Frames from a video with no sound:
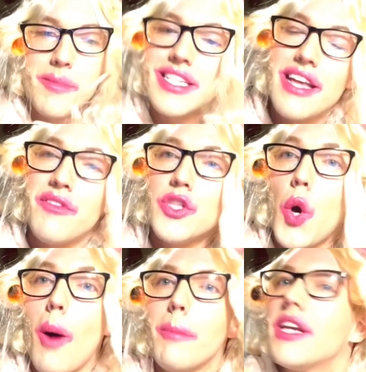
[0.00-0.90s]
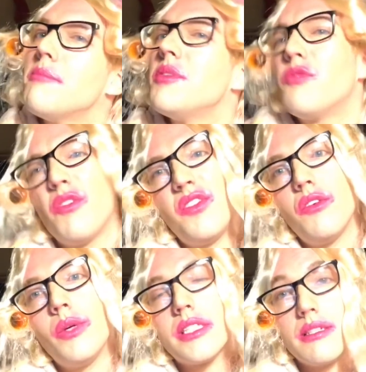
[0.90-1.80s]
you never know, I'm gonna be
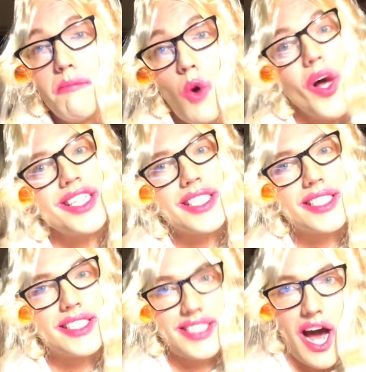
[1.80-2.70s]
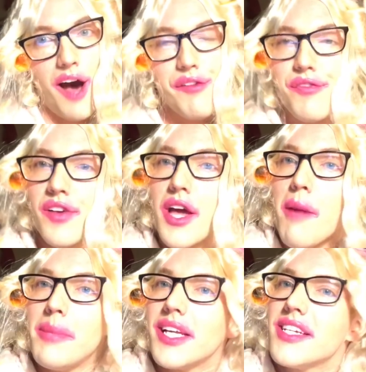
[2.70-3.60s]
reviewing some more stuff
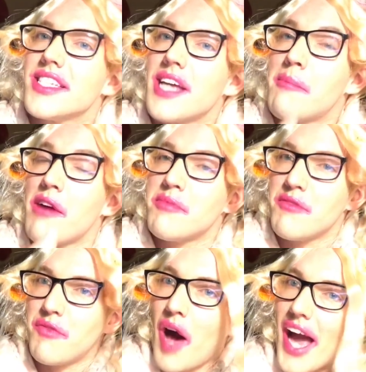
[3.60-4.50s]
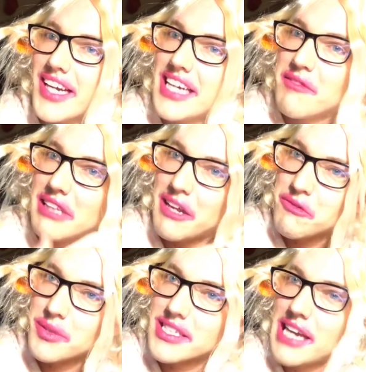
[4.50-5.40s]
because I've been fired and I have a lot of
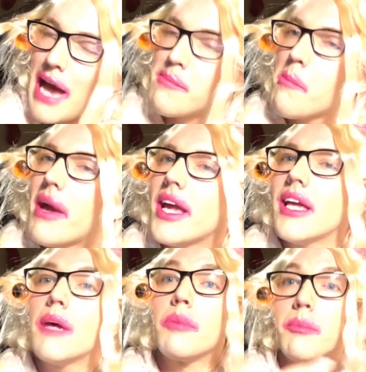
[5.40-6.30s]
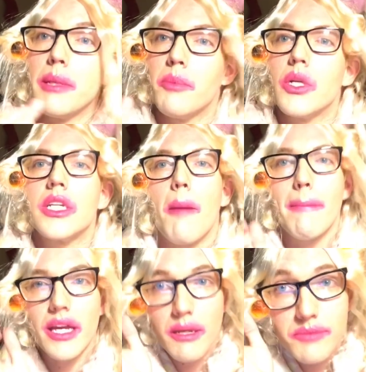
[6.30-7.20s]
free time on my hand. I'm gonna be putting up
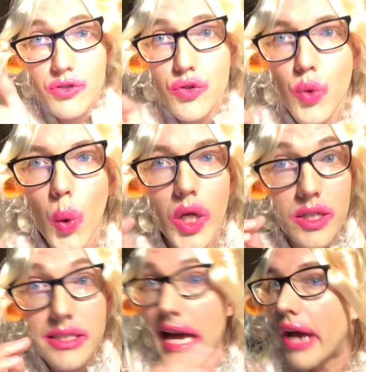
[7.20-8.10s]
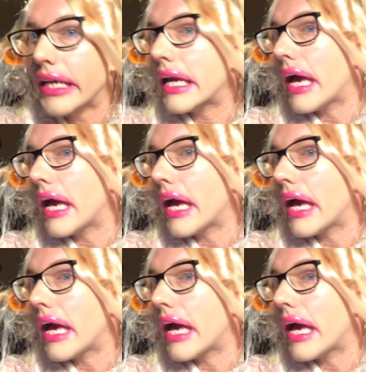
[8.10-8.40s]
makeup tutorials on how to